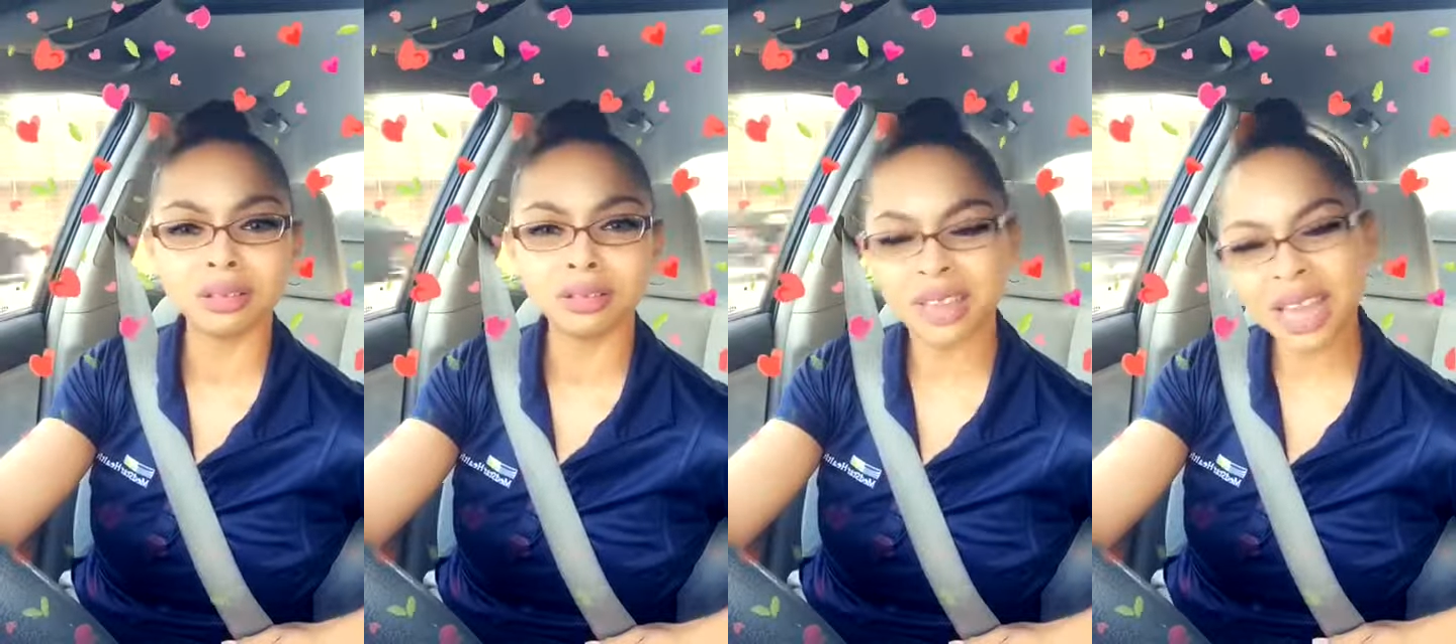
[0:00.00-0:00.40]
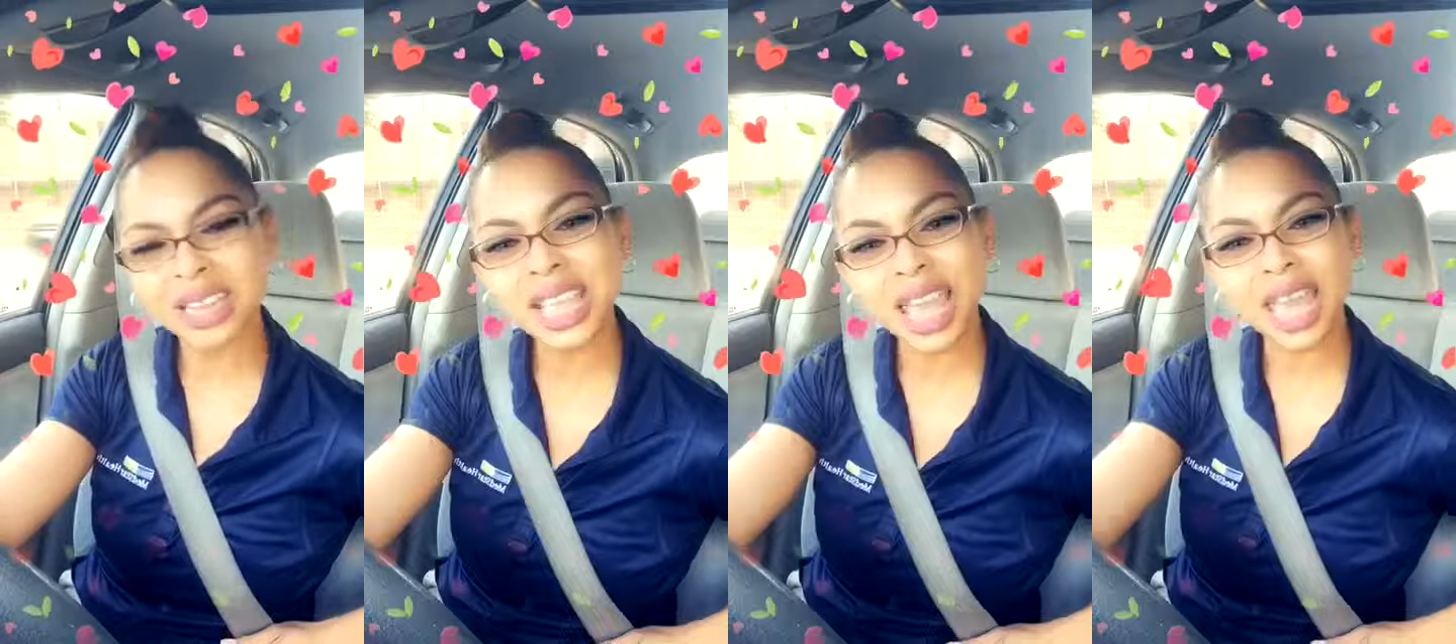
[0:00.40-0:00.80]
You
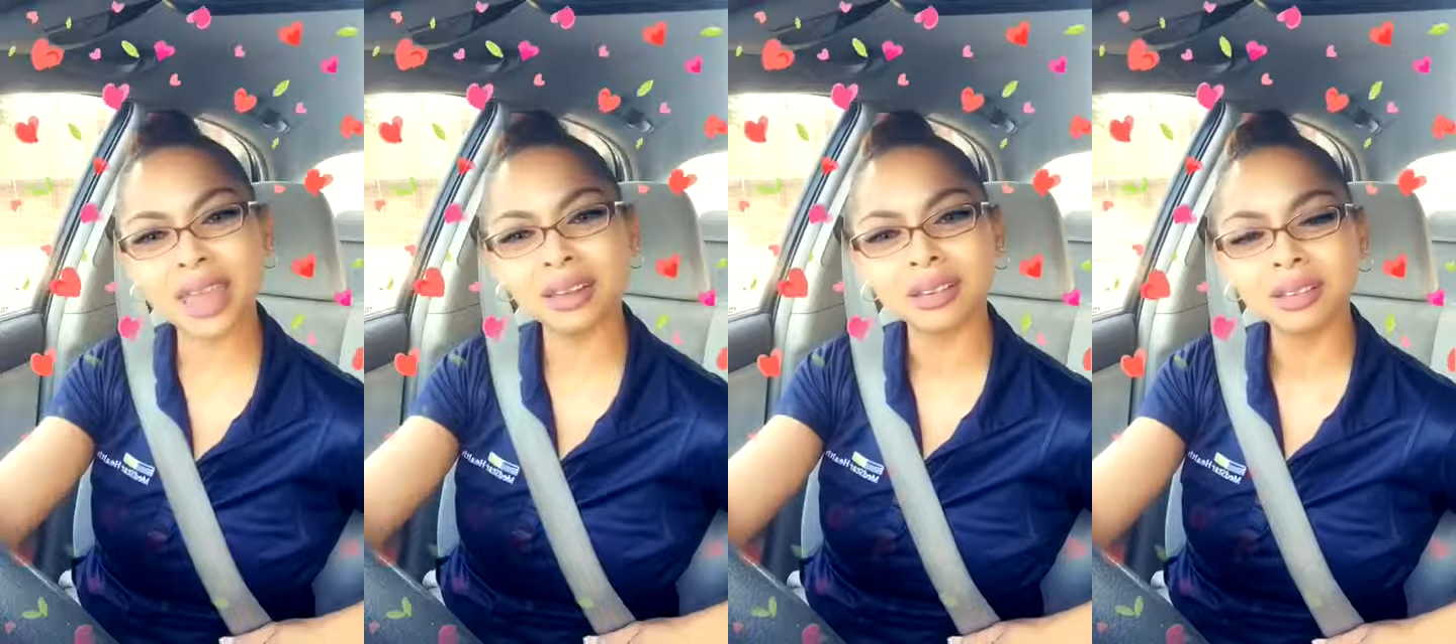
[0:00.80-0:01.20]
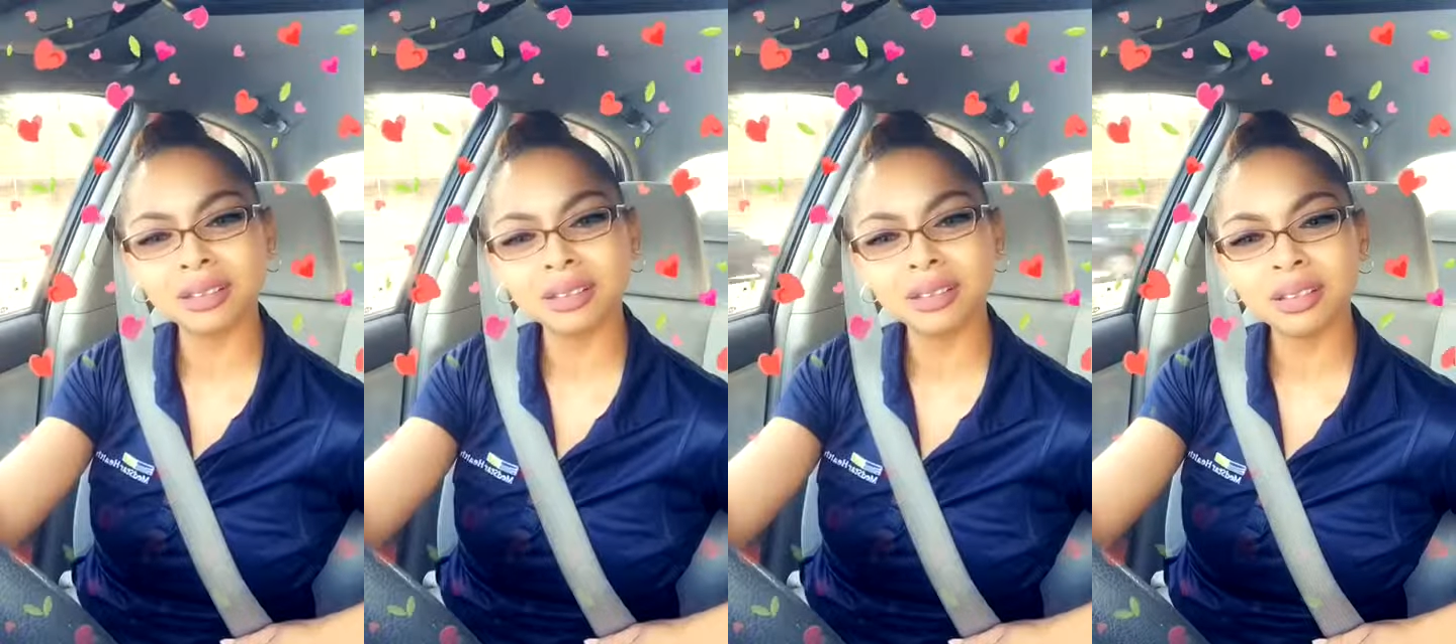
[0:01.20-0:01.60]
understand?
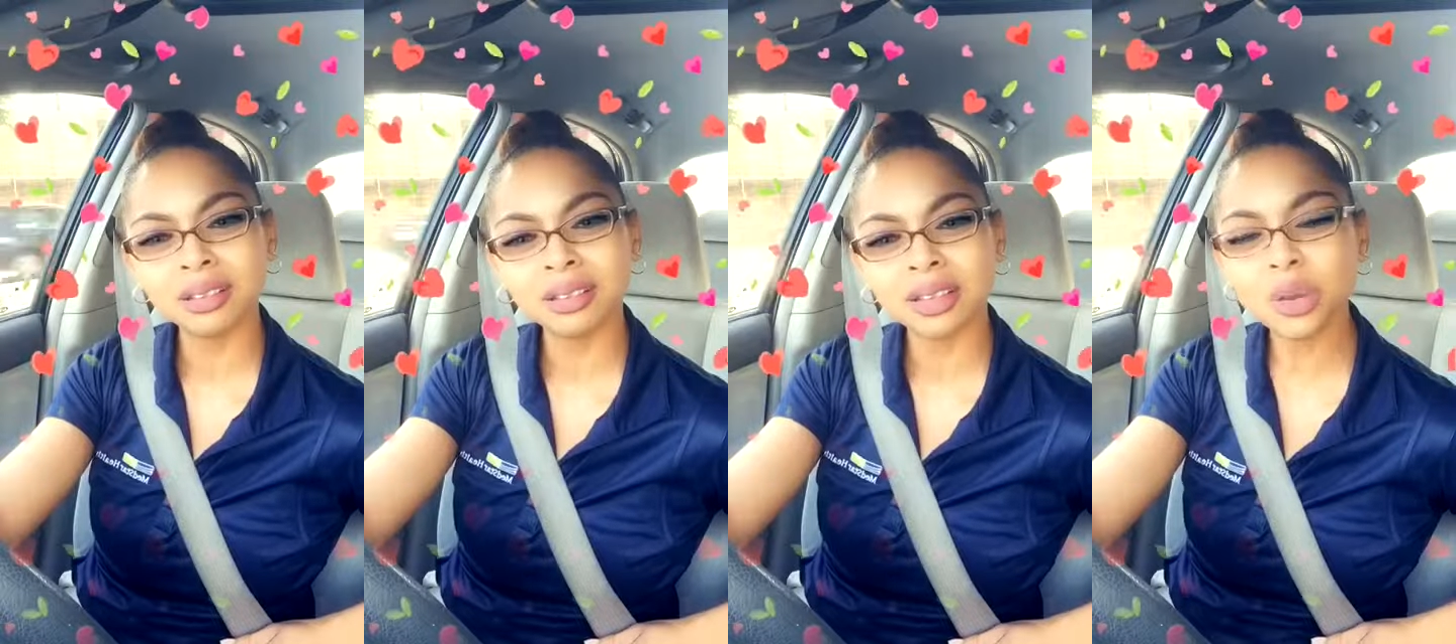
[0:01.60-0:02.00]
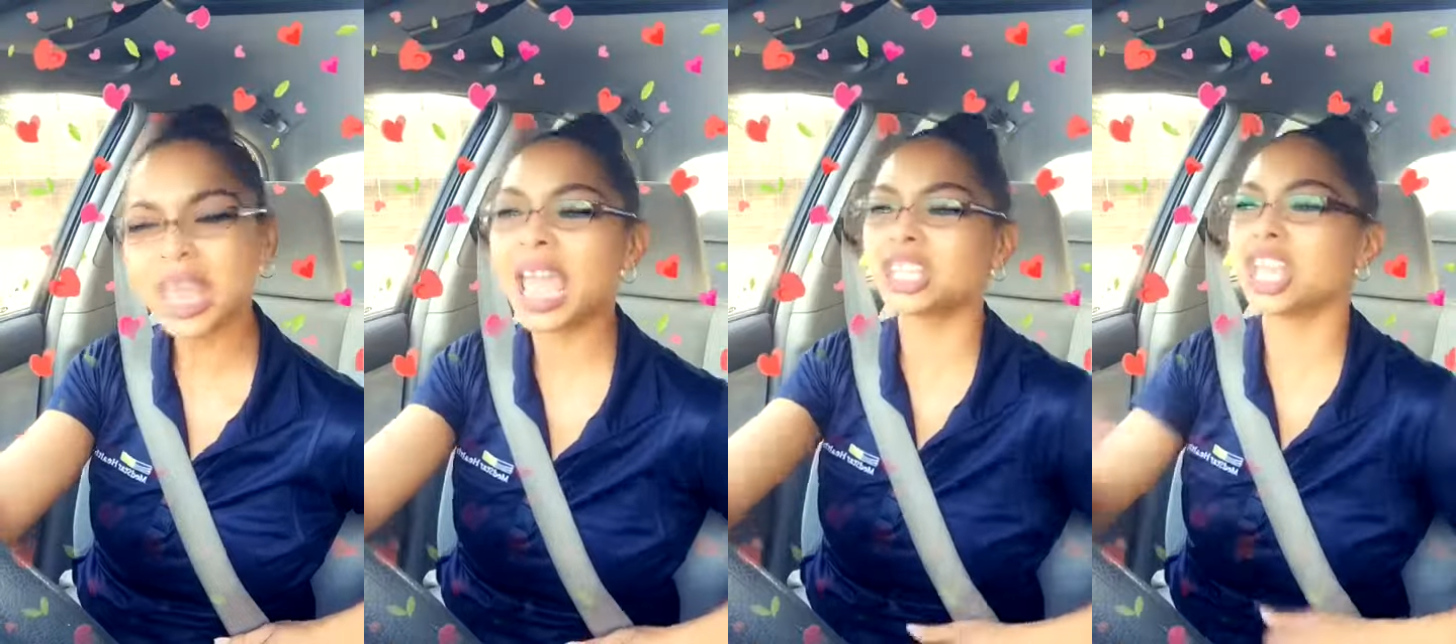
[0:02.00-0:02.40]
You
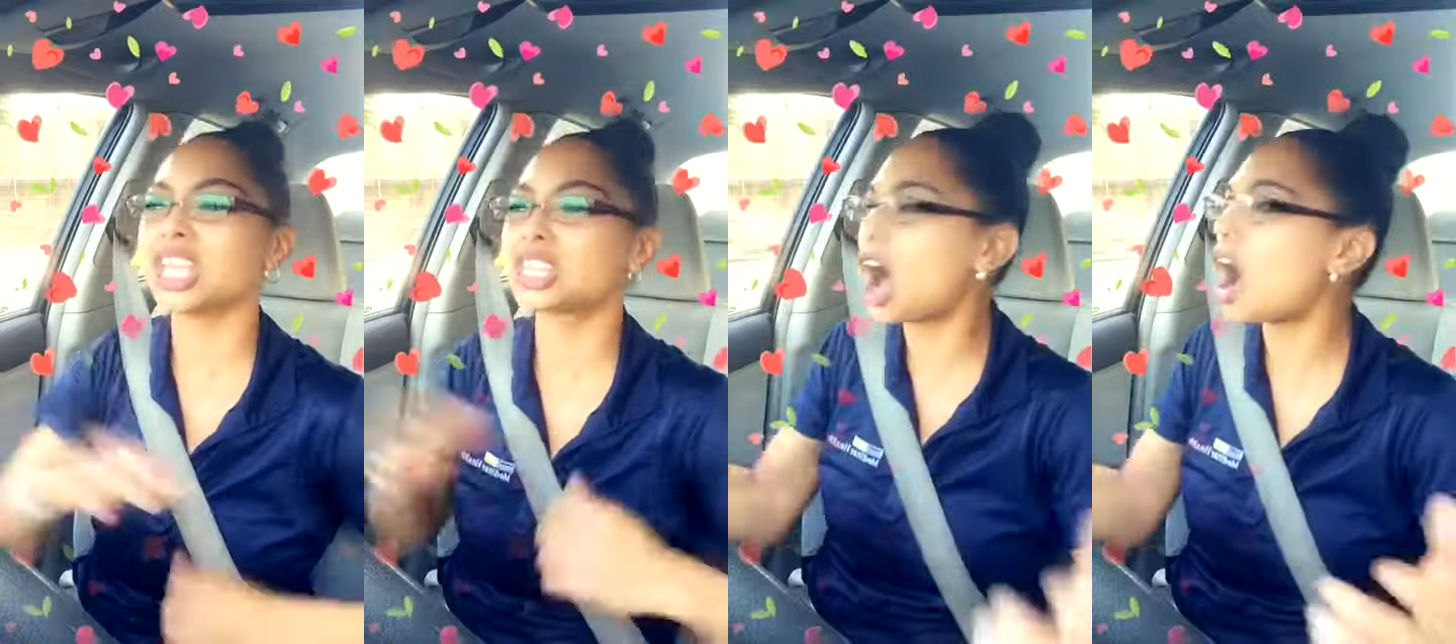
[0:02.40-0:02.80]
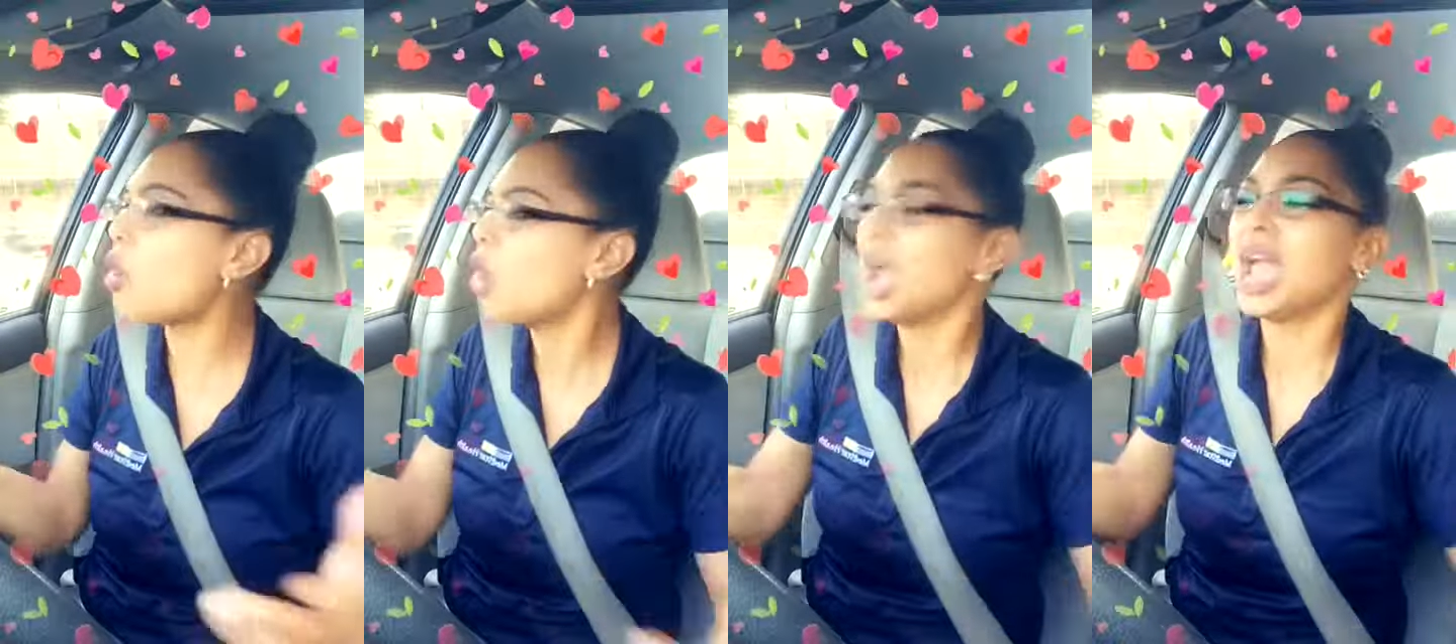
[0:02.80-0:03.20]
can't just go